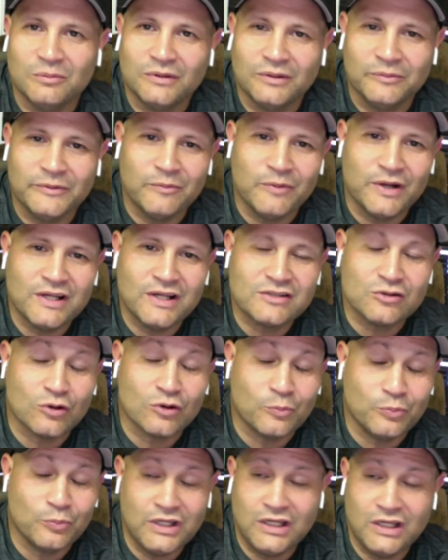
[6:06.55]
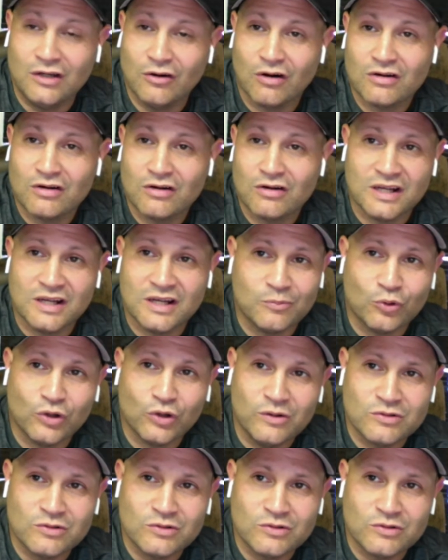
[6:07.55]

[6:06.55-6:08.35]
I mean, based on a PER standpoint,